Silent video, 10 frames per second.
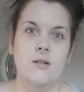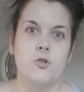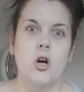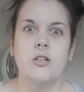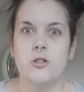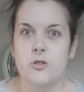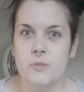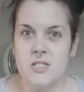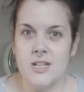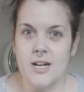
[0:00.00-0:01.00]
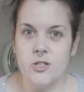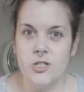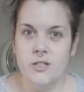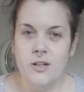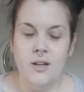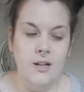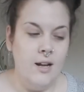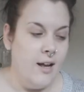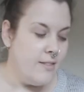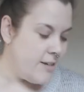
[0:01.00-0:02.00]
I'm trying to use my stash.
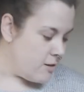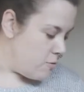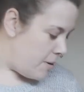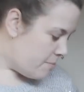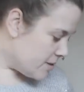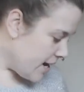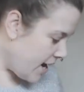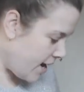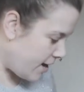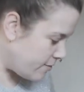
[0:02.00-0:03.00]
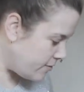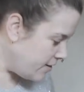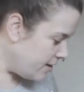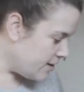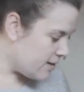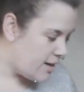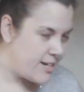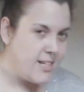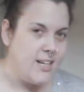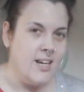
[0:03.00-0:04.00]
Then I remembered I have
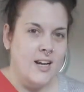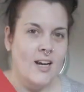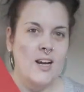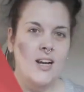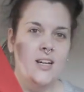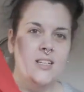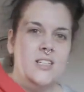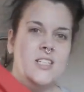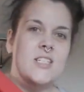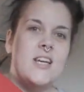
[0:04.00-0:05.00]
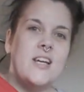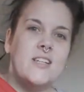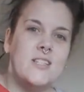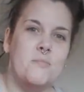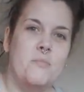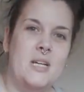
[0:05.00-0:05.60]
like 6